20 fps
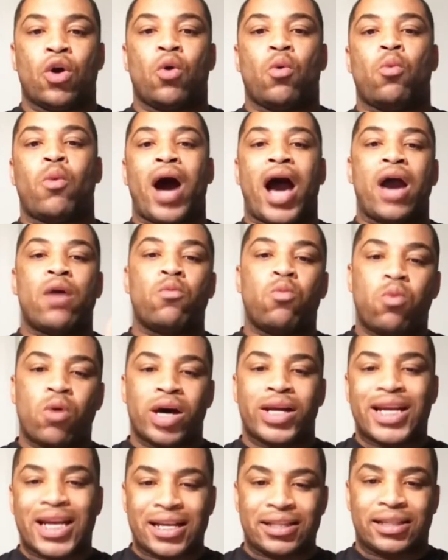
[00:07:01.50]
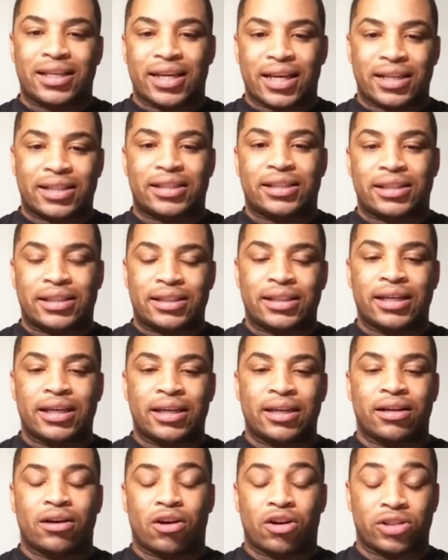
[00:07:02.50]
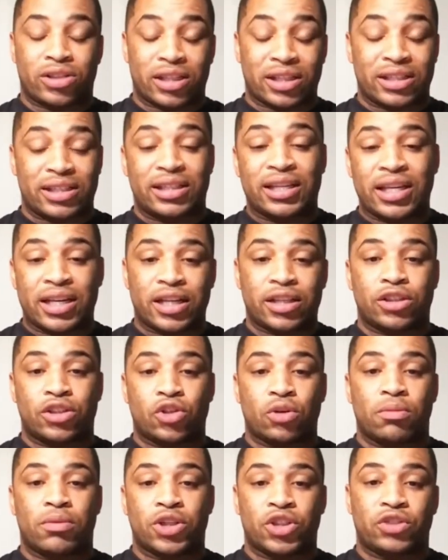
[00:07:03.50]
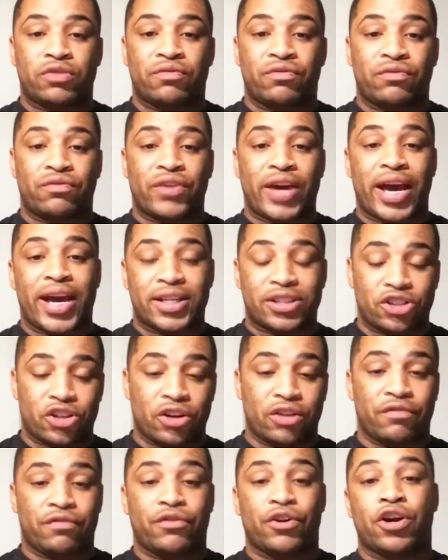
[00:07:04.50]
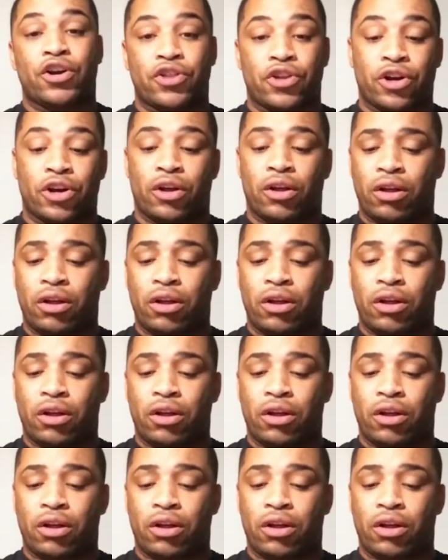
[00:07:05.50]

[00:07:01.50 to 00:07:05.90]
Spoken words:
why one has succeeded so much faster and further,